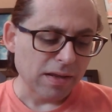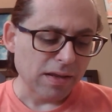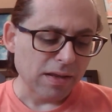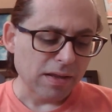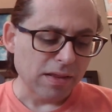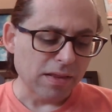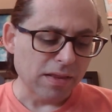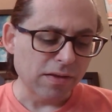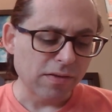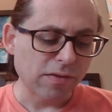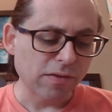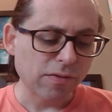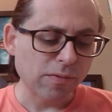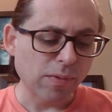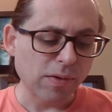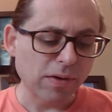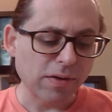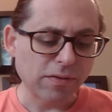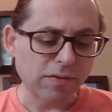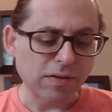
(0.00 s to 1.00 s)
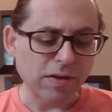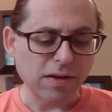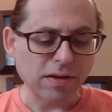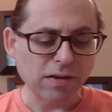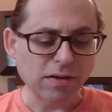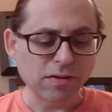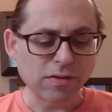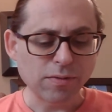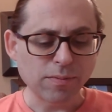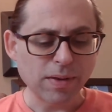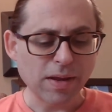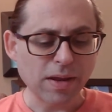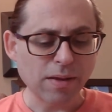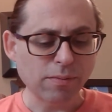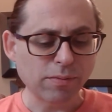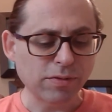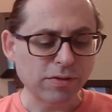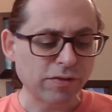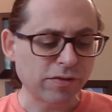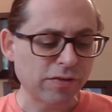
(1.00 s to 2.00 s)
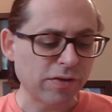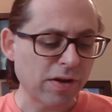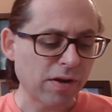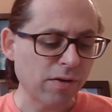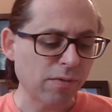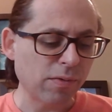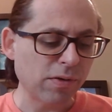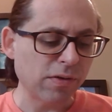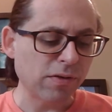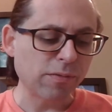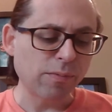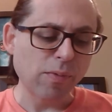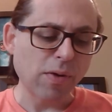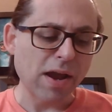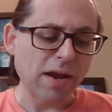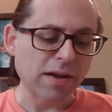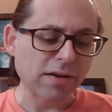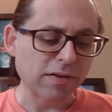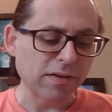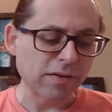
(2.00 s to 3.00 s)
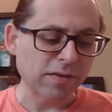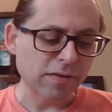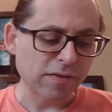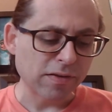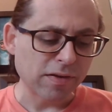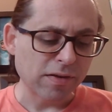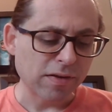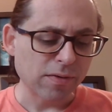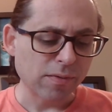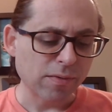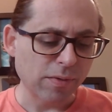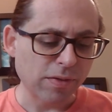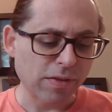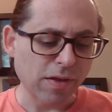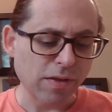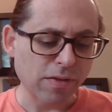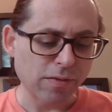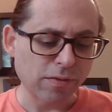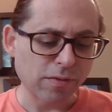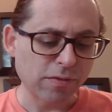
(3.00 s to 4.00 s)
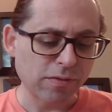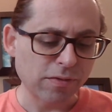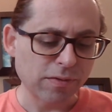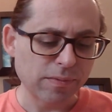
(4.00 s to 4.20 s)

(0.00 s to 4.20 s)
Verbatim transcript: This is what is needed to be able to share one's practice with others.